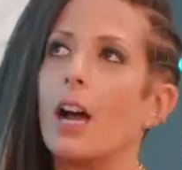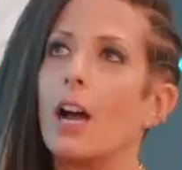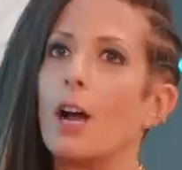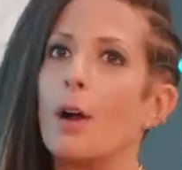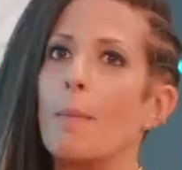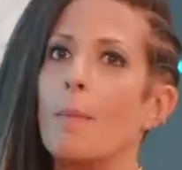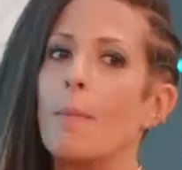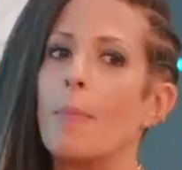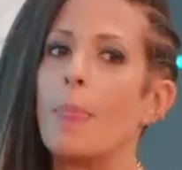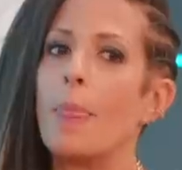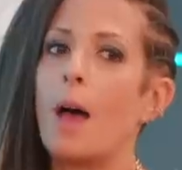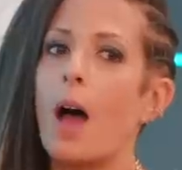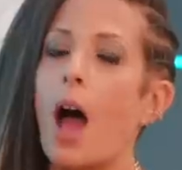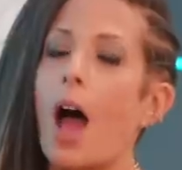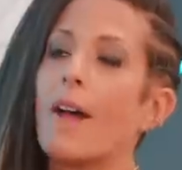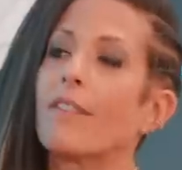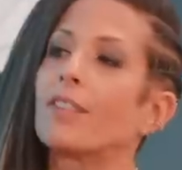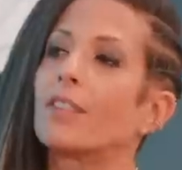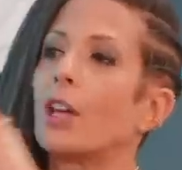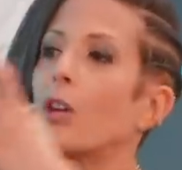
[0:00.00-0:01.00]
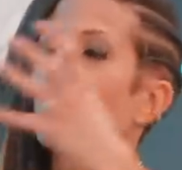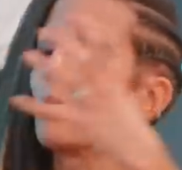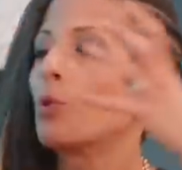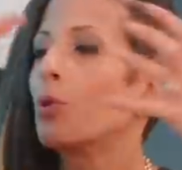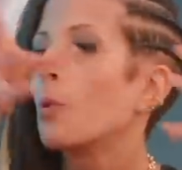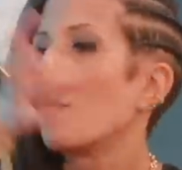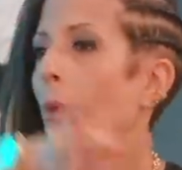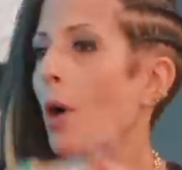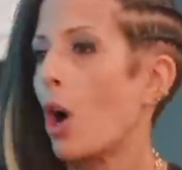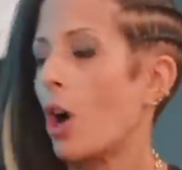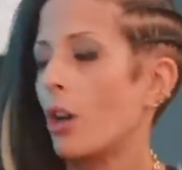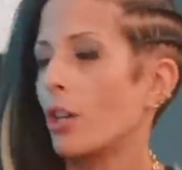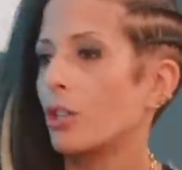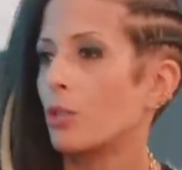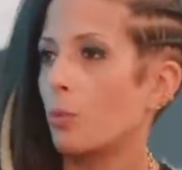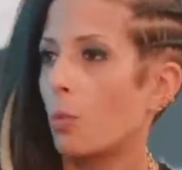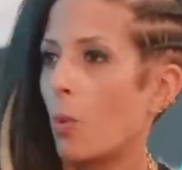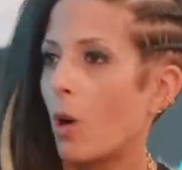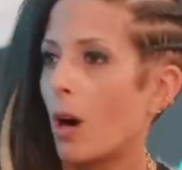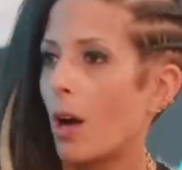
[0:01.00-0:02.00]
um I've done all the
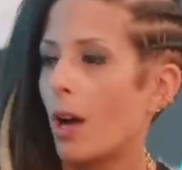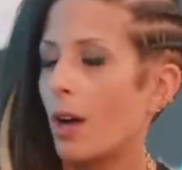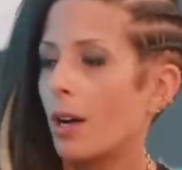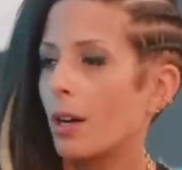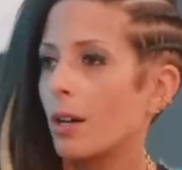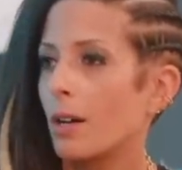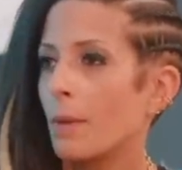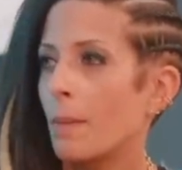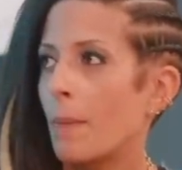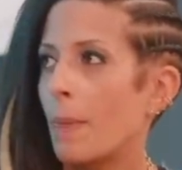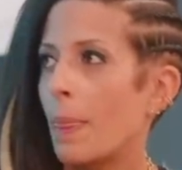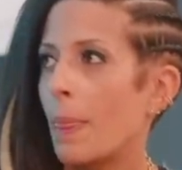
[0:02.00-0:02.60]
past work,